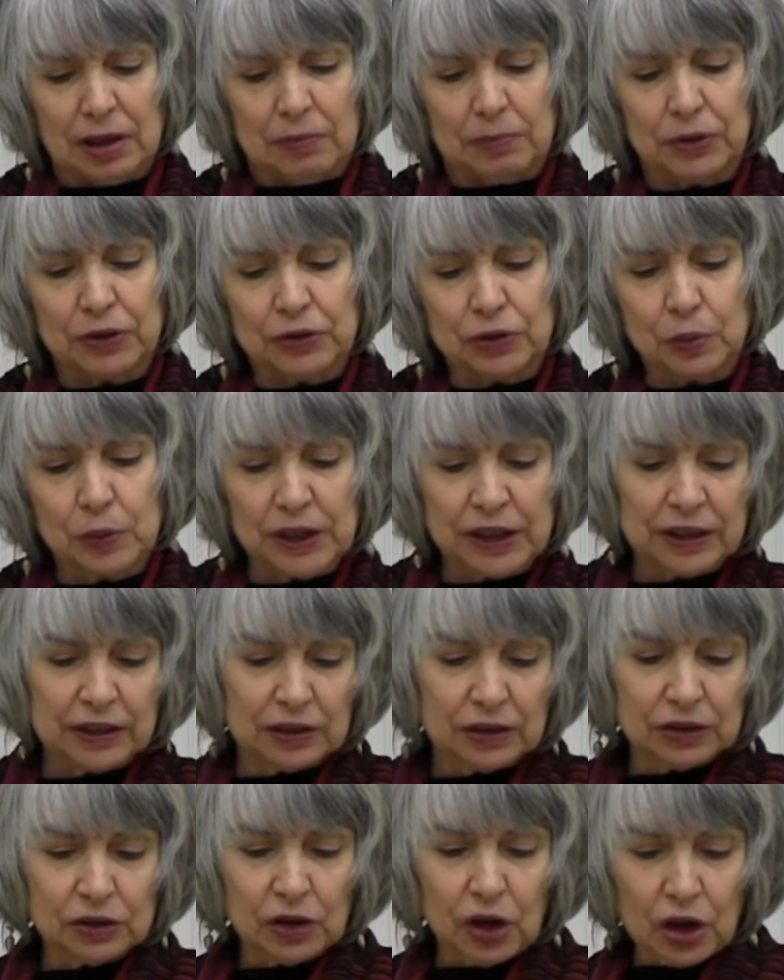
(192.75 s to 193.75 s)
between
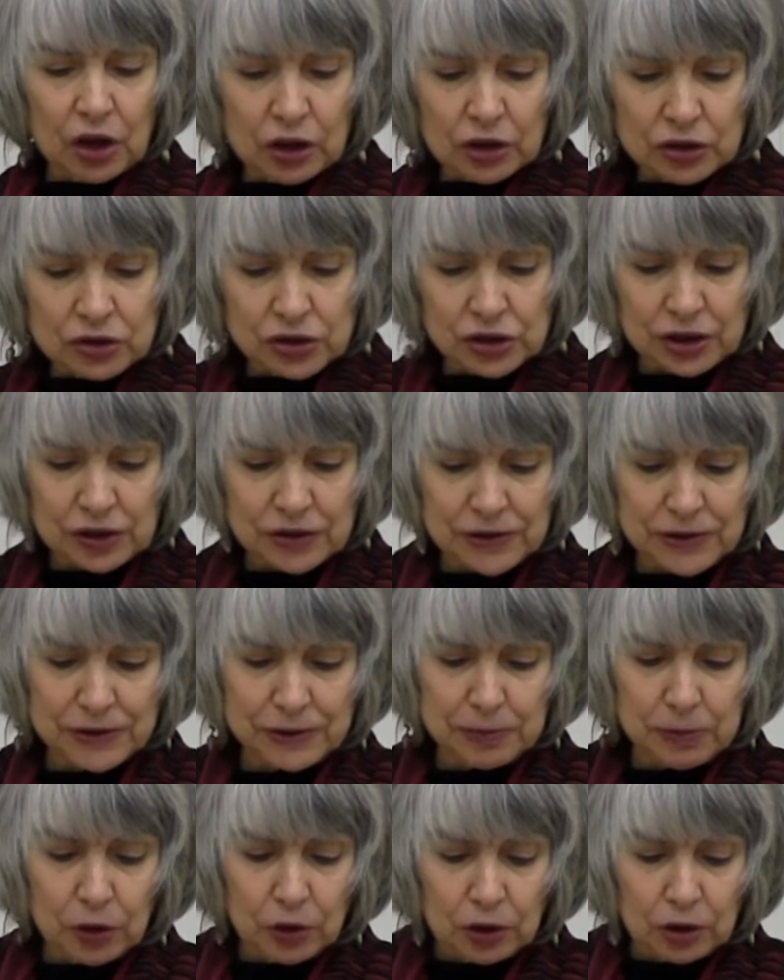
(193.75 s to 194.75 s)
large and
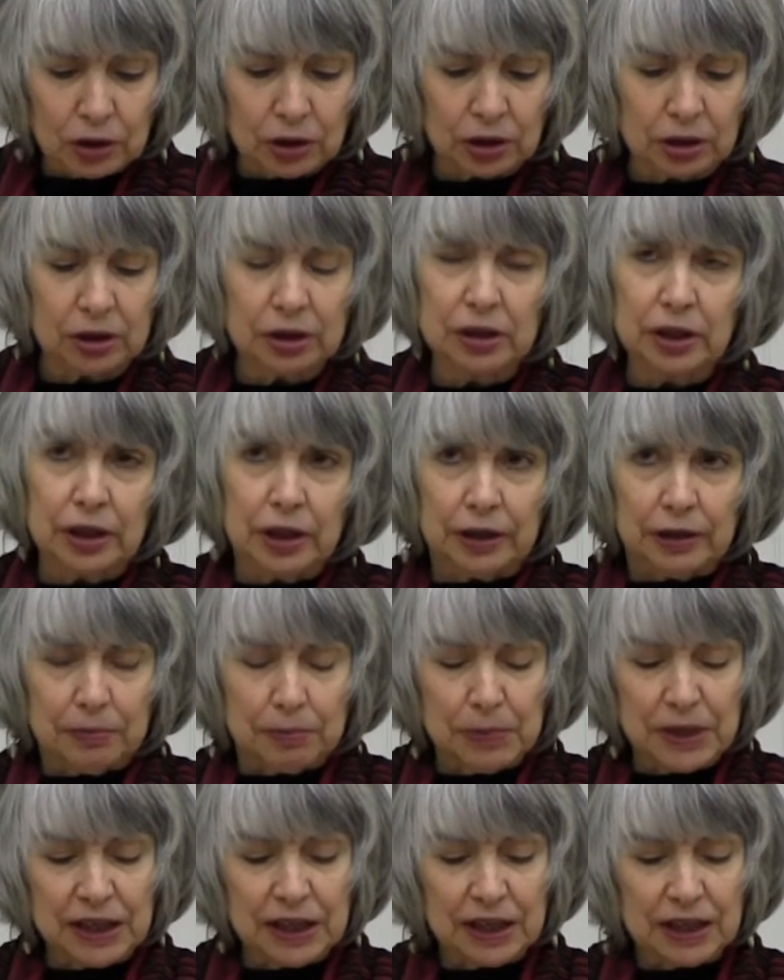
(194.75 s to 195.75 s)
small,
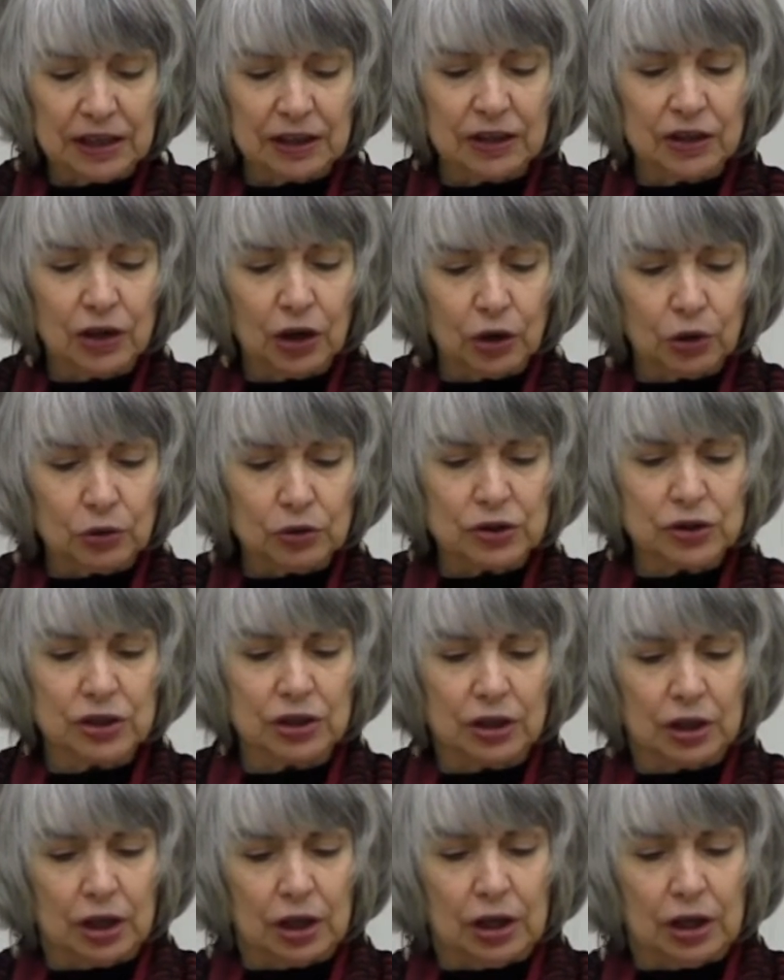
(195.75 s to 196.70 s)
media note,